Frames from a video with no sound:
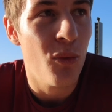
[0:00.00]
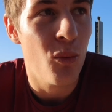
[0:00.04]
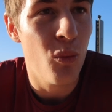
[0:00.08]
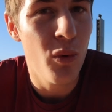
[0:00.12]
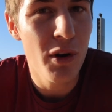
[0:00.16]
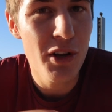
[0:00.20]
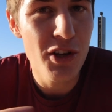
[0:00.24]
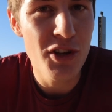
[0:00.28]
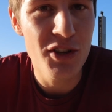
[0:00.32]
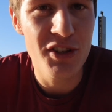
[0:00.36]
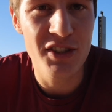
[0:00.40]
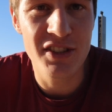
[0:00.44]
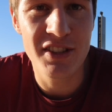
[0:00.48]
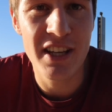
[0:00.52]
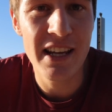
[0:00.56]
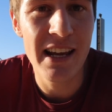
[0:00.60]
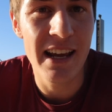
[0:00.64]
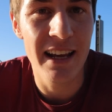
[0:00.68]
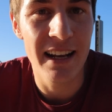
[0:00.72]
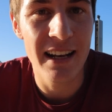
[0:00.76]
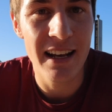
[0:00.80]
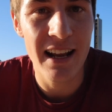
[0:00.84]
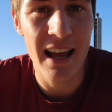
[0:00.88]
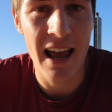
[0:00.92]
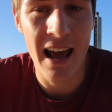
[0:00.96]
When you
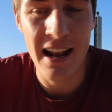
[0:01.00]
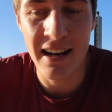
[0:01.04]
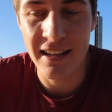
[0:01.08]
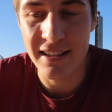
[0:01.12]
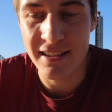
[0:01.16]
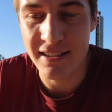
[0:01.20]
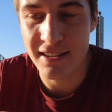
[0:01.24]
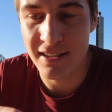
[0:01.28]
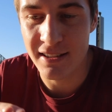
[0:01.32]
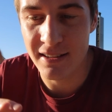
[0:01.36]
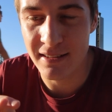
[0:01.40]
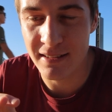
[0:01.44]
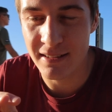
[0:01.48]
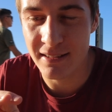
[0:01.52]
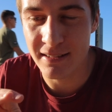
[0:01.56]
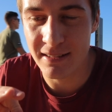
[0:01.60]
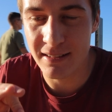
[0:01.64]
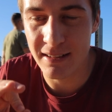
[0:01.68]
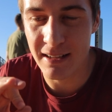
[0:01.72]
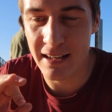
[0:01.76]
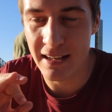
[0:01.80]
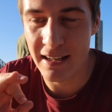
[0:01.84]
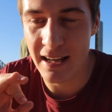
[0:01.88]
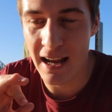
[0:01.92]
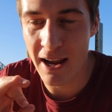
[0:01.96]
see it and
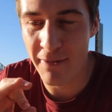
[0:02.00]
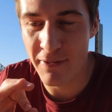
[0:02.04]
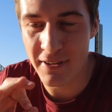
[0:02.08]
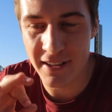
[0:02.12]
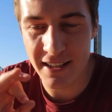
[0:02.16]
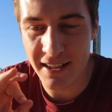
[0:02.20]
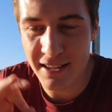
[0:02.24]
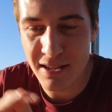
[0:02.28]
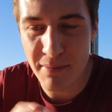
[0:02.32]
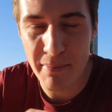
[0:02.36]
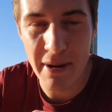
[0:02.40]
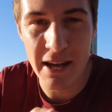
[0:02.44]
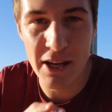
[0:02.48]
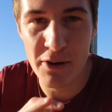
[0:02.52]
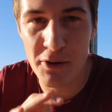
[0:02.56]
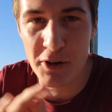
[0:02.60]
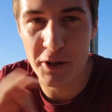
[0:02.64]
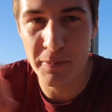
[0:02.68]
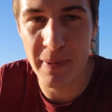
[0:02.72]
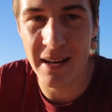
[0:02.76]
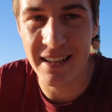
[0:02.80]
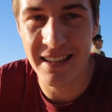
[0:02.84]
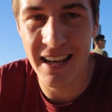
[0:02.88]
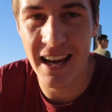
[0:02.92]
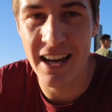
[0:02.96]
if it doesn't meet your
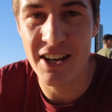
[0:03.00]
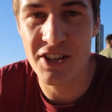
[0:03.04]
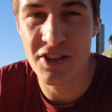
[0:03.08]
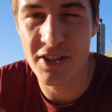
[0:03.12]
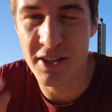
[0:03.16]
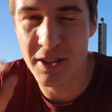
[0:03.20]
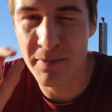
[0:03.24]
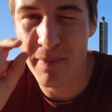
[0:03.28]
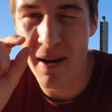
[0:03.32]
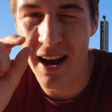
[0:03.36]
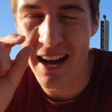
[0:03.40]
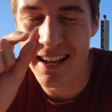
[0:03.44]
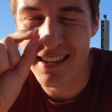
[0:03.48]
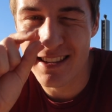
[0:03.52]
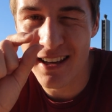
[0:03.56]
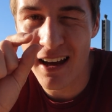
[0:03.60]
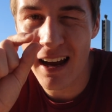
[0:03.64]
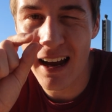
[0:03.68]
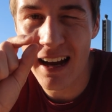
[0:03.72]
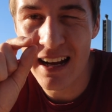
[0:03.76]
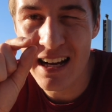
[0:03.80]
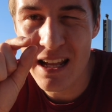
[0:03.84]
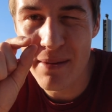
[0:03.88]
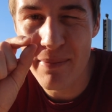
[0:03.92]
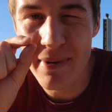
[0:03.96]
expectations by a
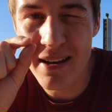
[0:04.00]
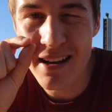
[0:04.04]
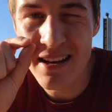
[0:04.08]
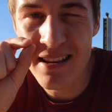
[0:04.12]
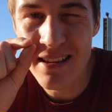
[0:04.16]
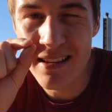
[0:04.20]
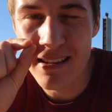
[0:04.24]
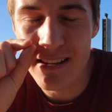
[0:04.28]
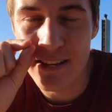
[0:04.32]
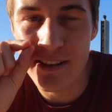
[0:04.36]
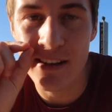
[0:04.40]
tiny bit,